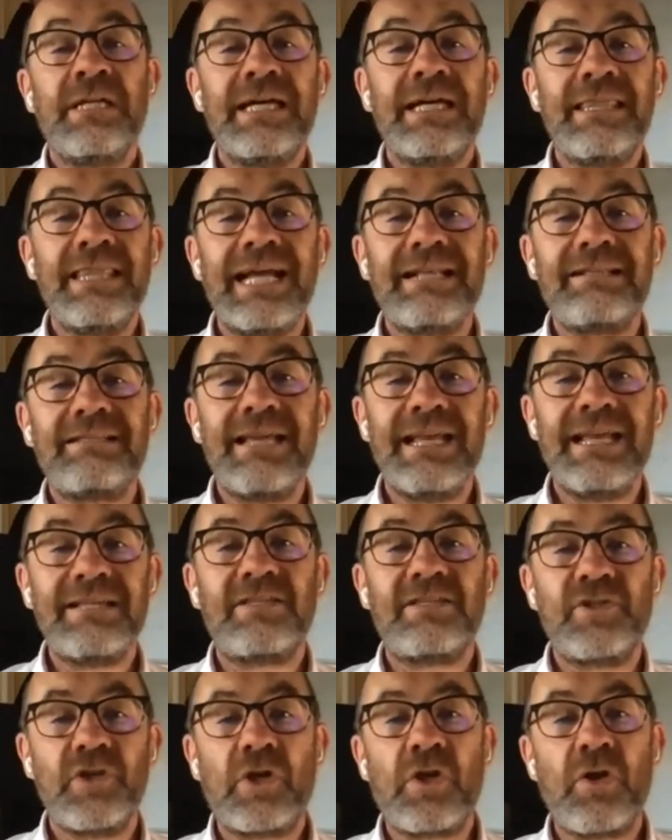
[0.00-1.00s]
and that
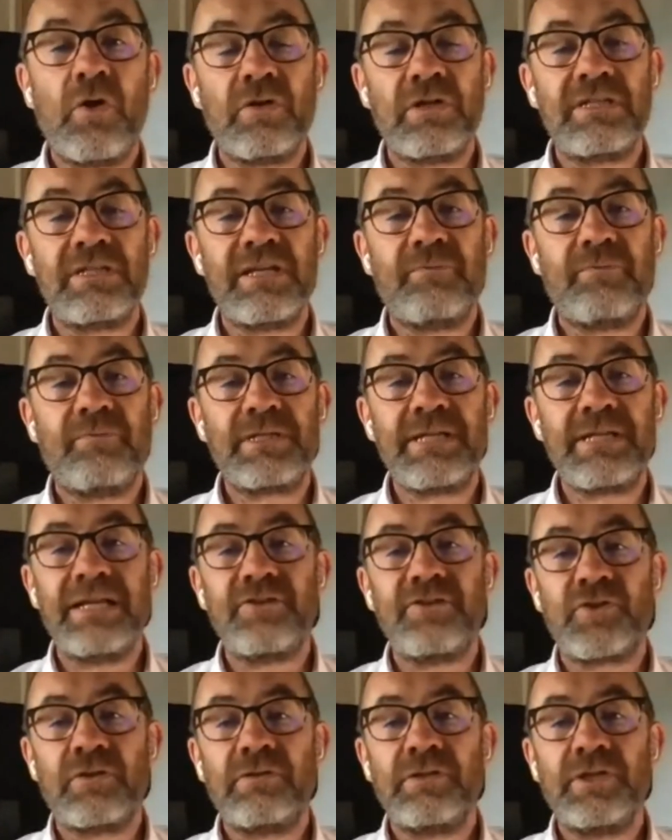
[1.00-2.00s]
tests your cognitive
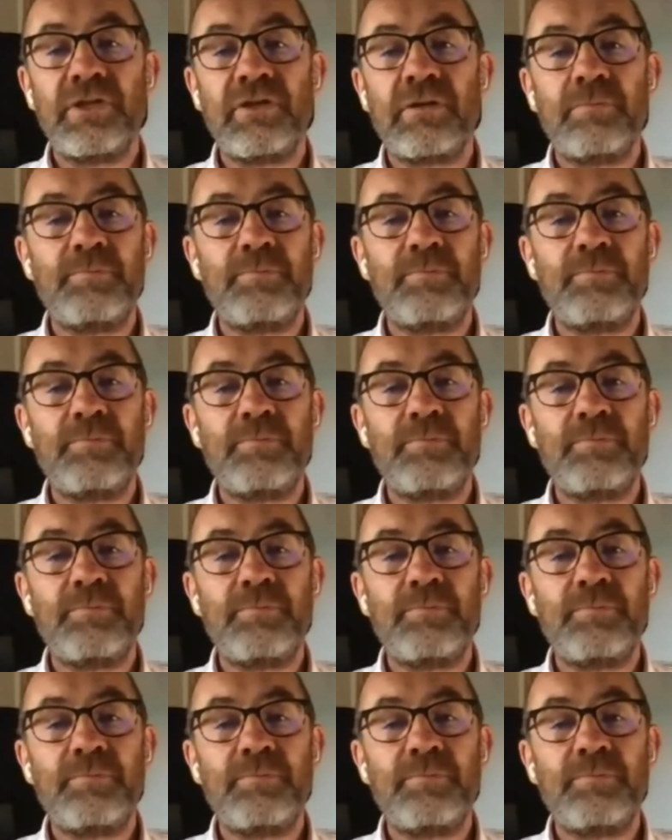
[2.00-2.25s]
potential. You